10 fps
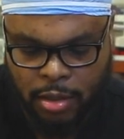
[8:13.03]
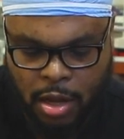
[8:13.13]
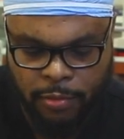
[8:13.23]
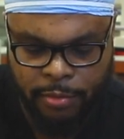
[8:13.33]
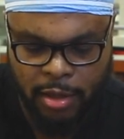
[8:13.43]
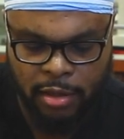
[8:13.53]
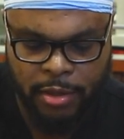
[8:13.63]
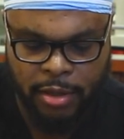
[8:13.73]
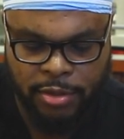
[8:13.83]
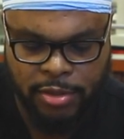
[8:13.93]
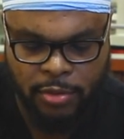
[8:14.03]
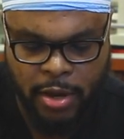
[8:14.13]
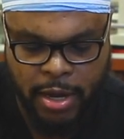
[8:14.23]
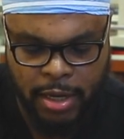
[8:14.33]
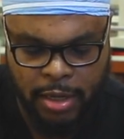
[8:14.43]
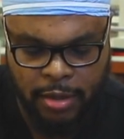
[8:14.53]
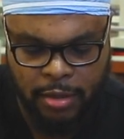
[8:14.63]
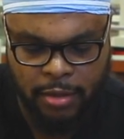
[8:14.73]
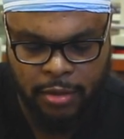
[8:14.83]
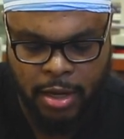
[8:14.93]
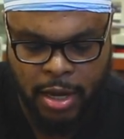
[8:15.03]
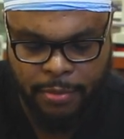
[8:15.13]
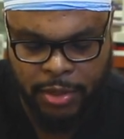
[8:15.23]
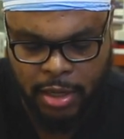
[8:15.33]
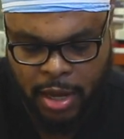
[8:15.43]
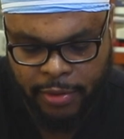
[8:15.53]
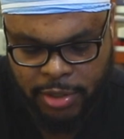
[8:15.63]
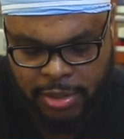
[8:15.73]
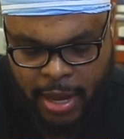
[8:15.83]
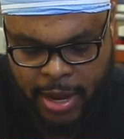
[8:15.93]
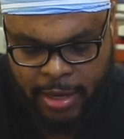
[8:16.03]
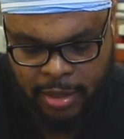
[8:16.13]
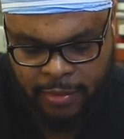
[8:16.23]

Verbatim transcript: couple millimeters away uh, the other side